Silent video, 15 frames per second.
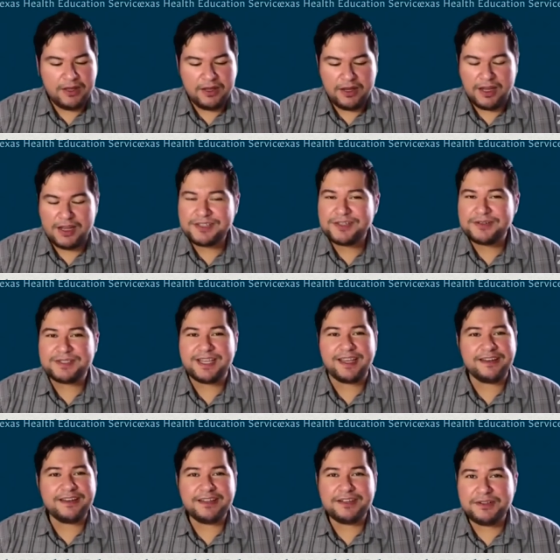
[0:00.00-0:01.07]
Also,
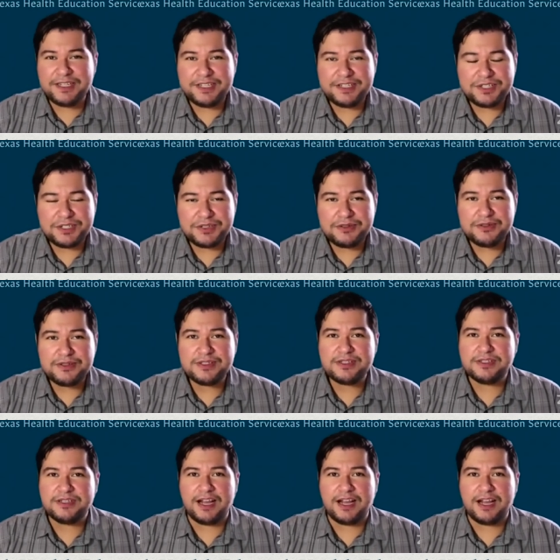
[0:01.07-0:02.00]
technical issues,